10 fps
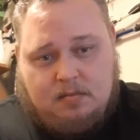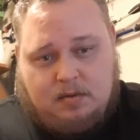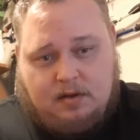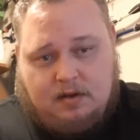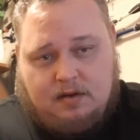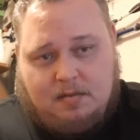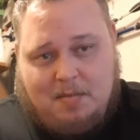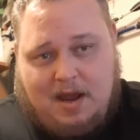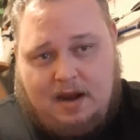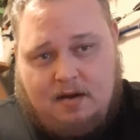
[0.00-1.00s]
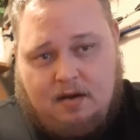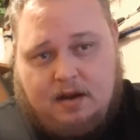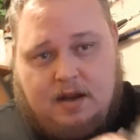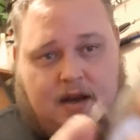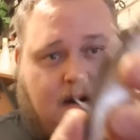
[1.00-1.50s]
But the, the main
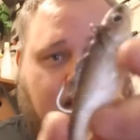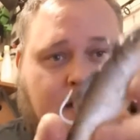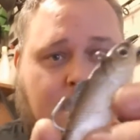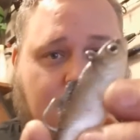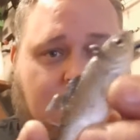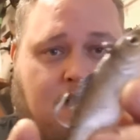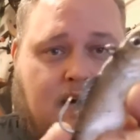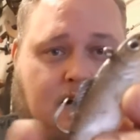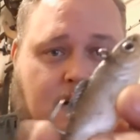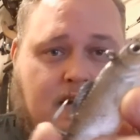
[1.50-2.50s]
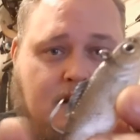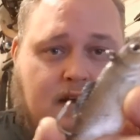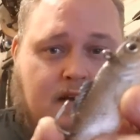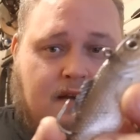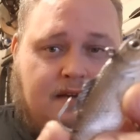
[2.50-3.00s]
hook here,
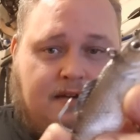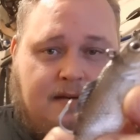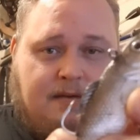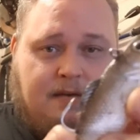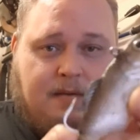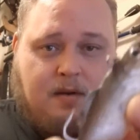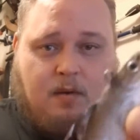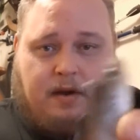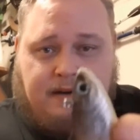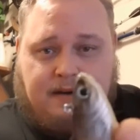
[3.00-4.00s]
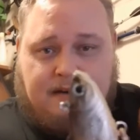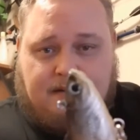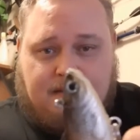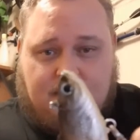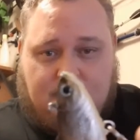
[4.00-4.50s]
it seems to be quite
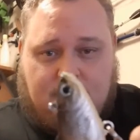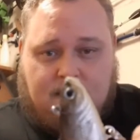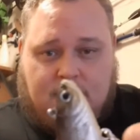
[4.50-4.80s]
decent.